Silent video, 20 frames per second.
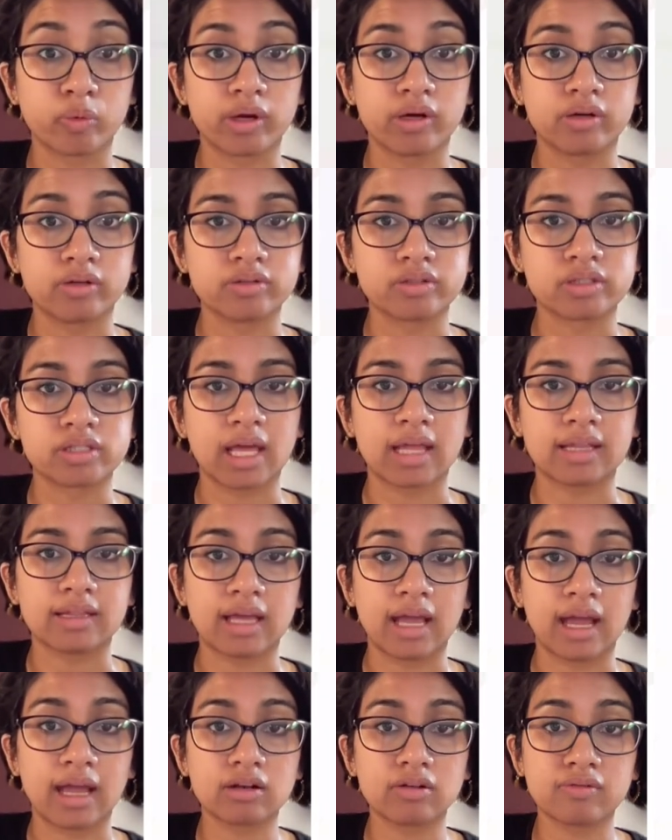for wills and
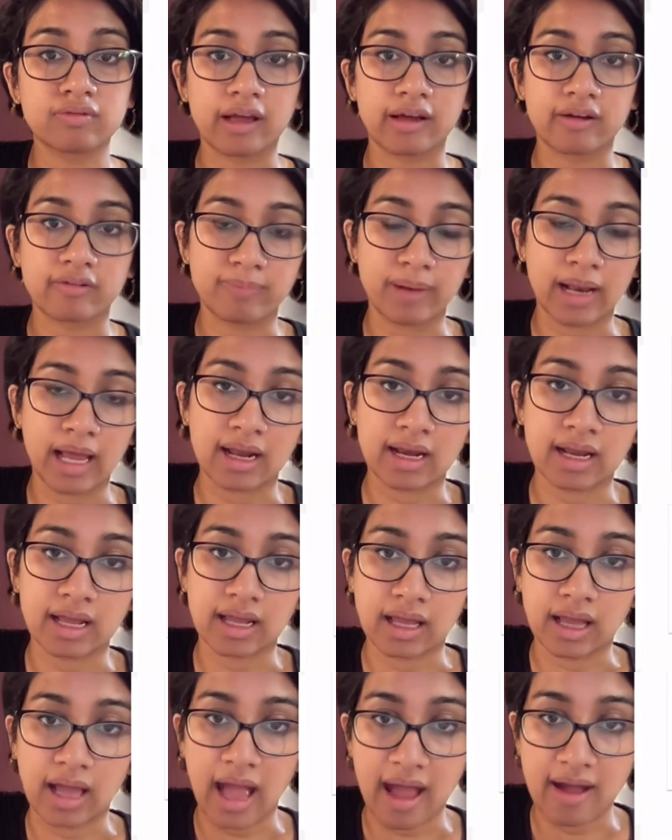the end of life
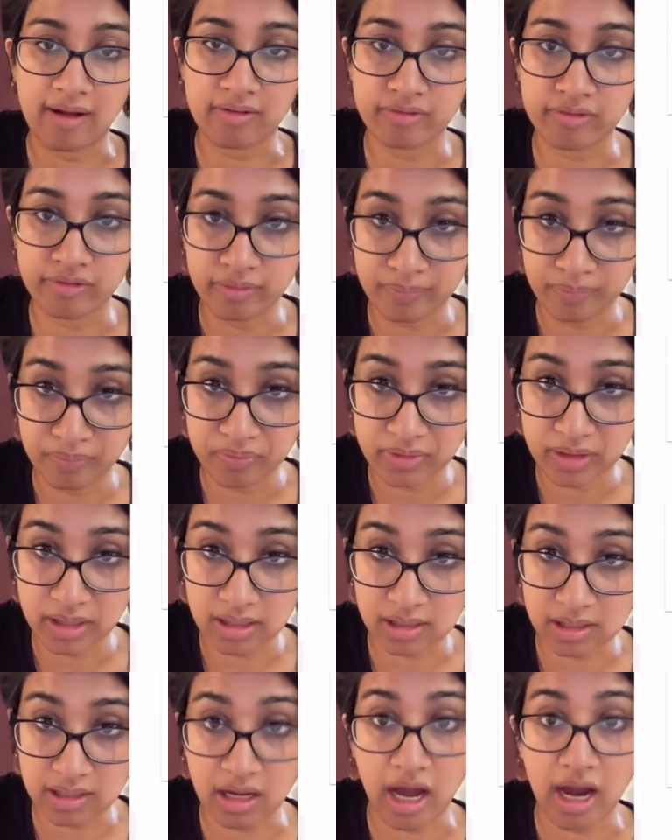planning have
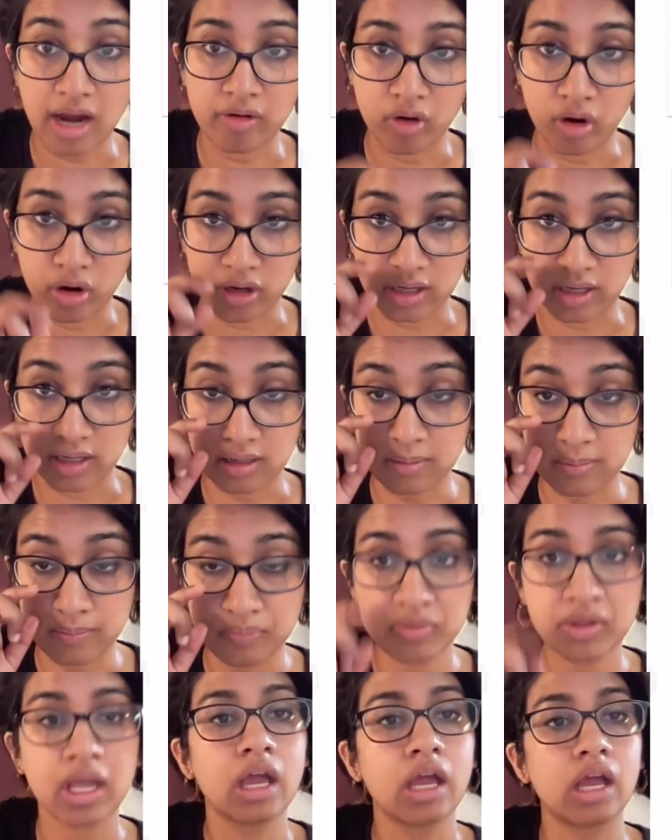skyrocketed.
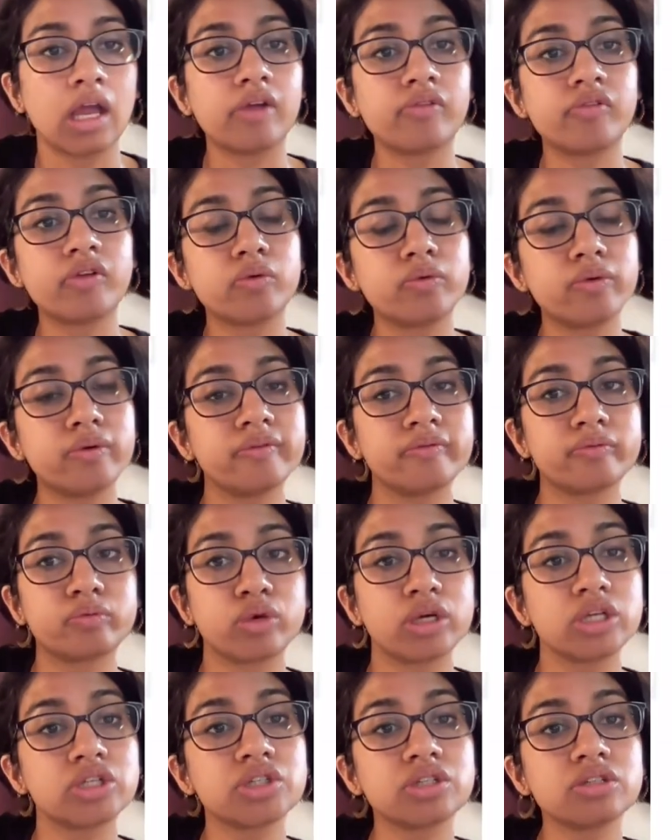If your
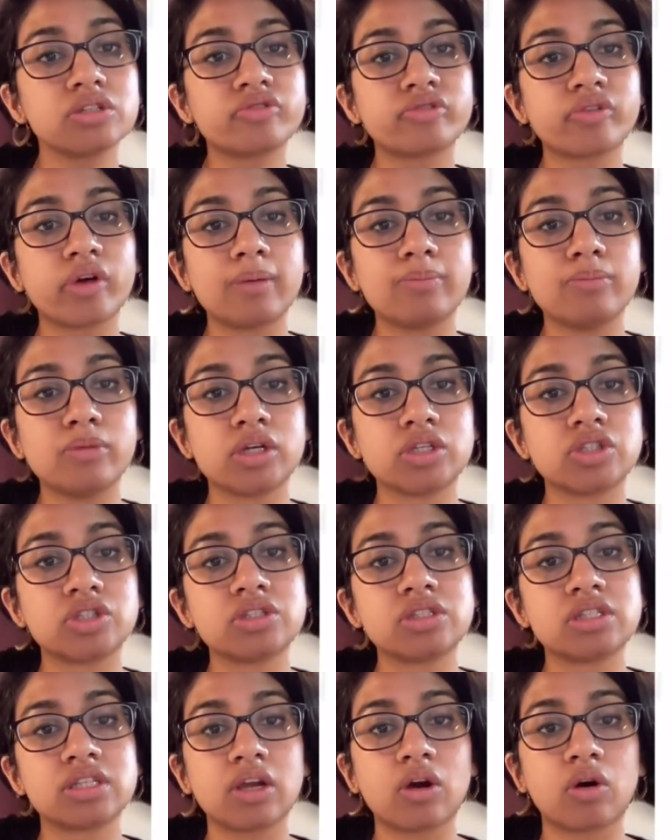wishes for
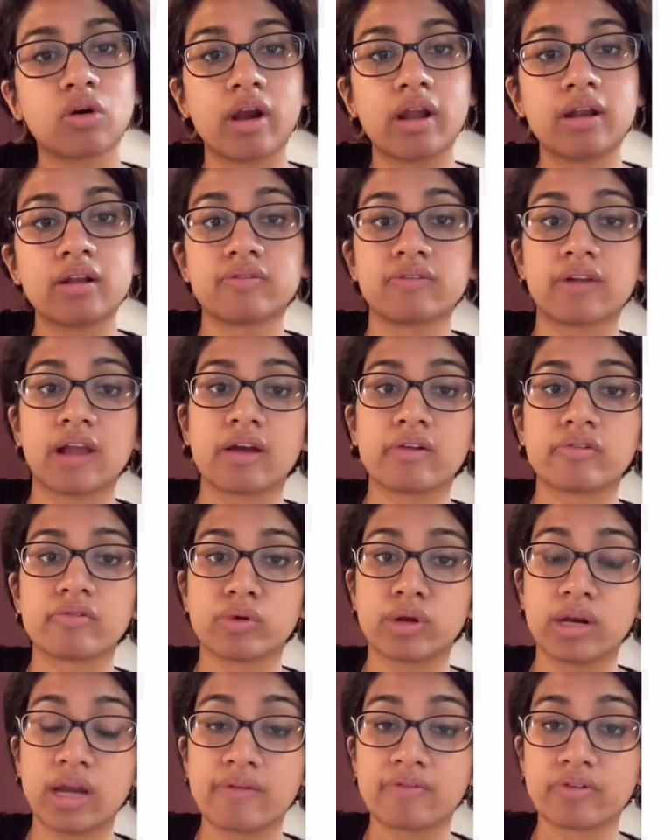emergency or end of life
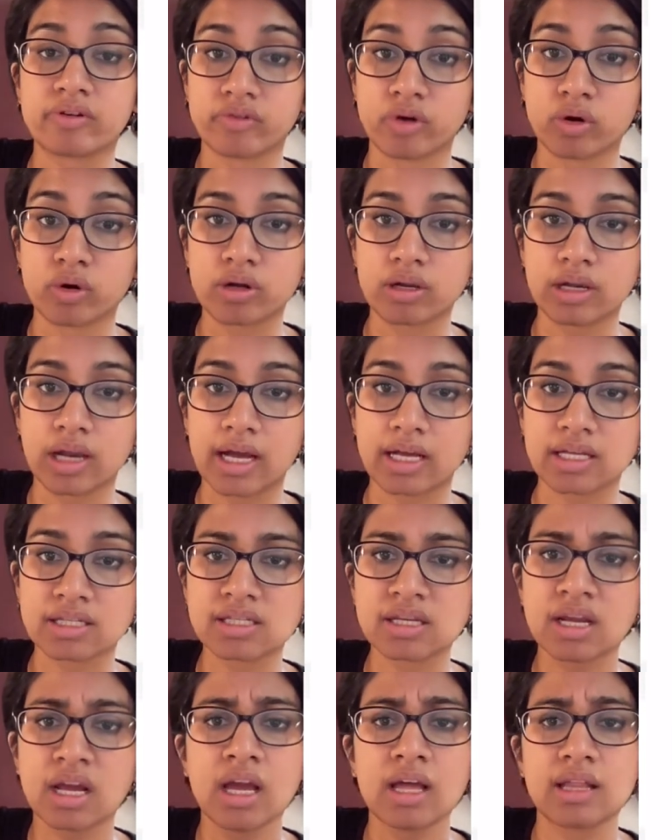were never
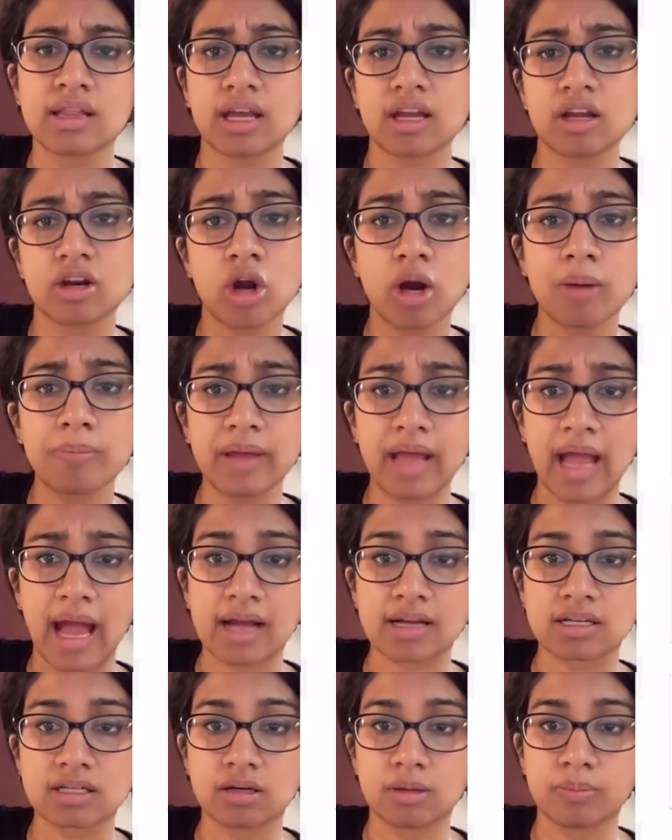vocalized, they cannot be
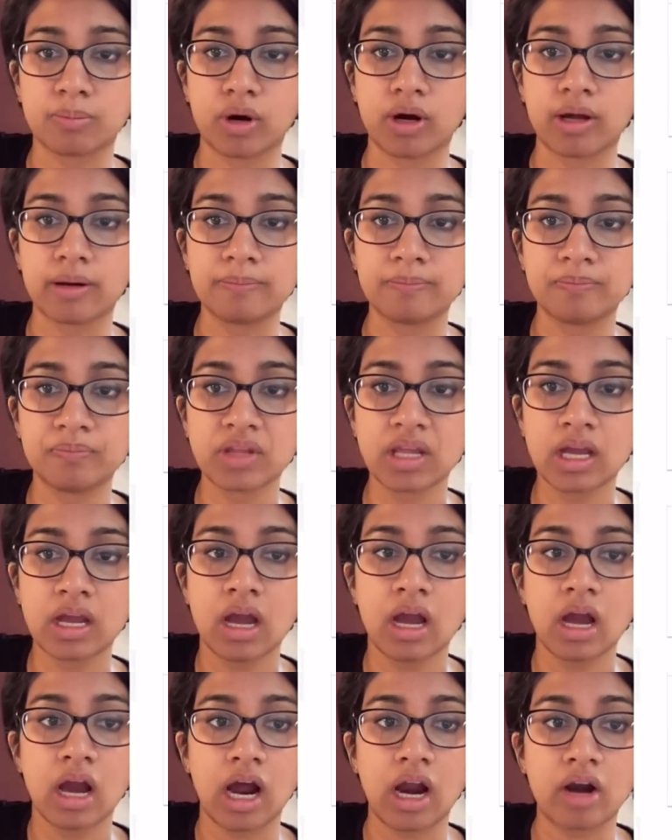acted upon.
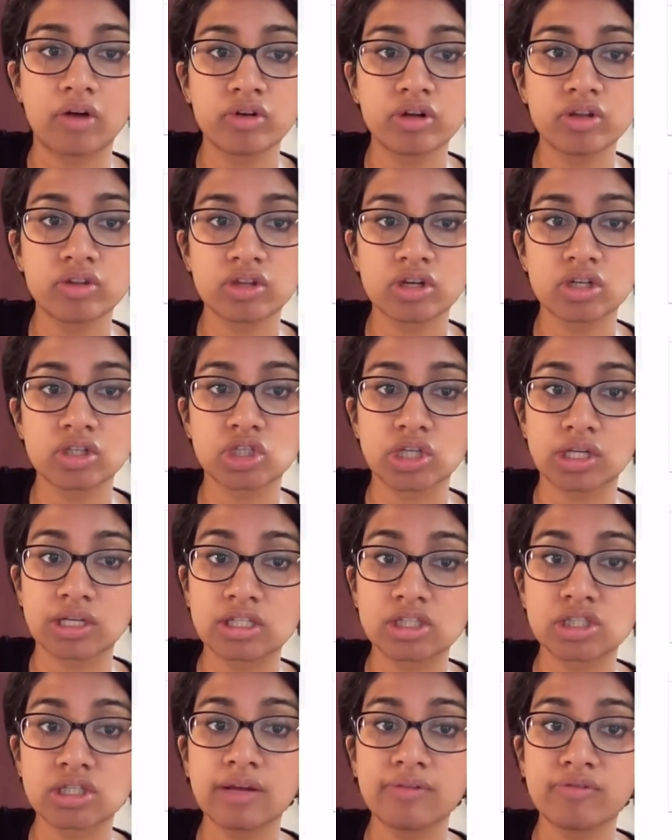Our research
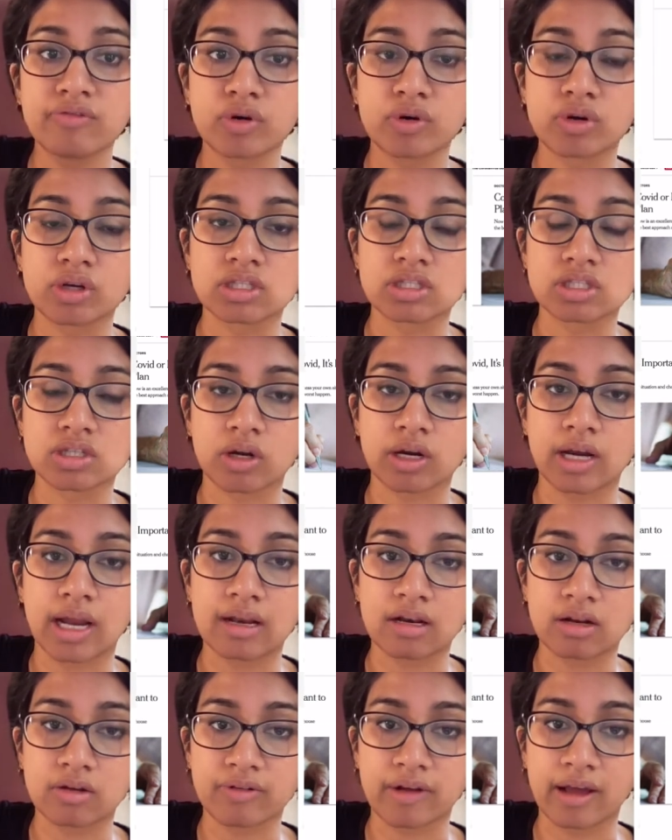initially focused on
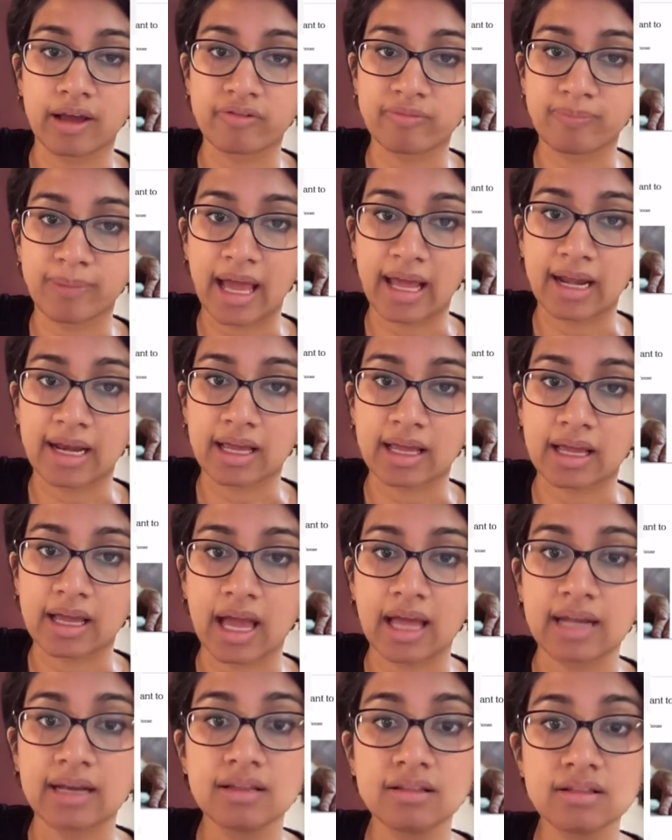end of life planning,
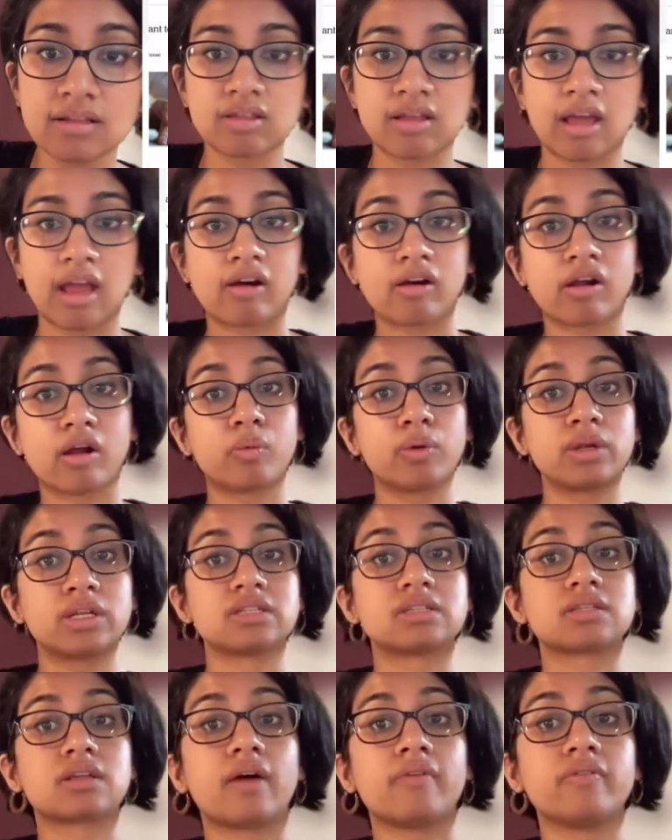and in this area, we
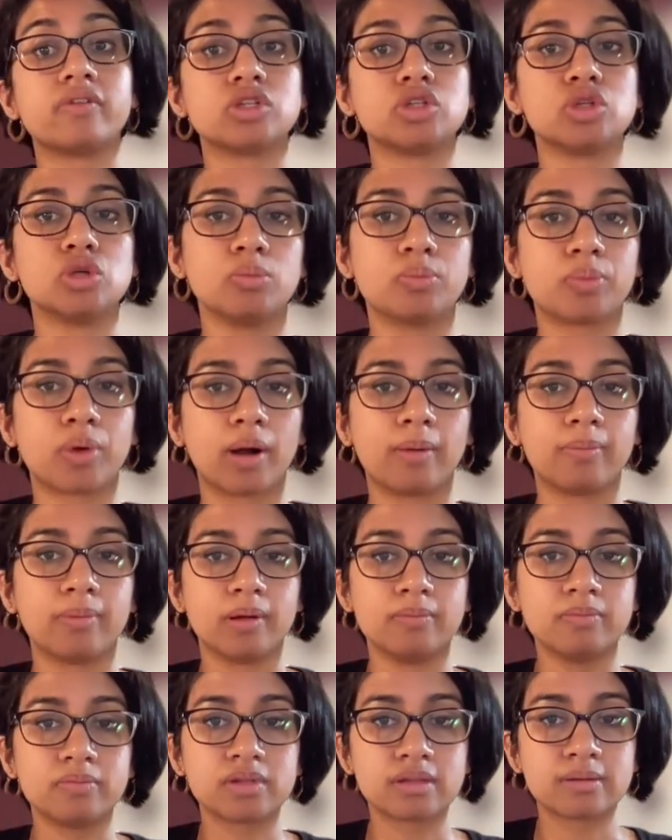discovered two
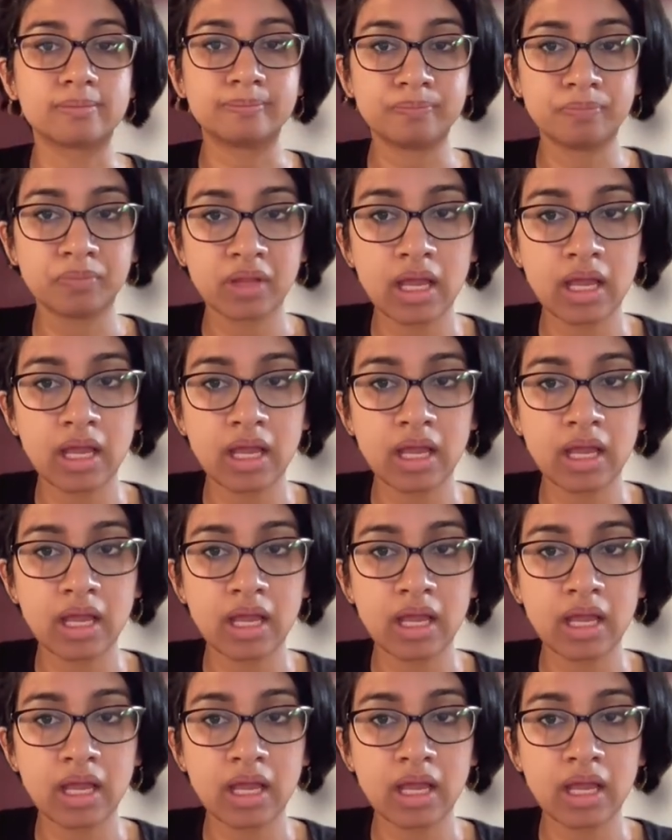problems.